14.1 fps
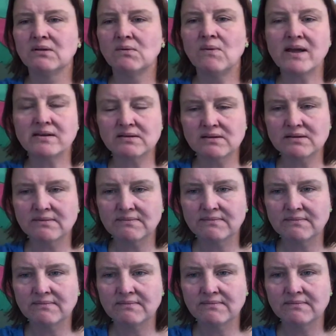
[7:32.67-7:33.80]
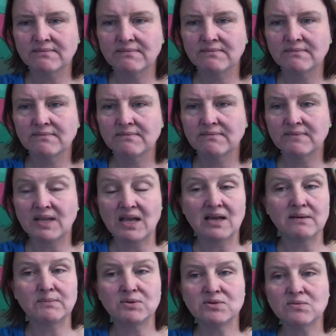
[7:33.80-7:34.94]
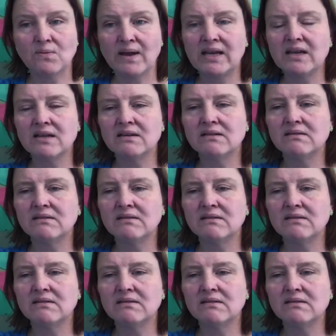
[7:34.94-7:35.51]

went. The animals waited.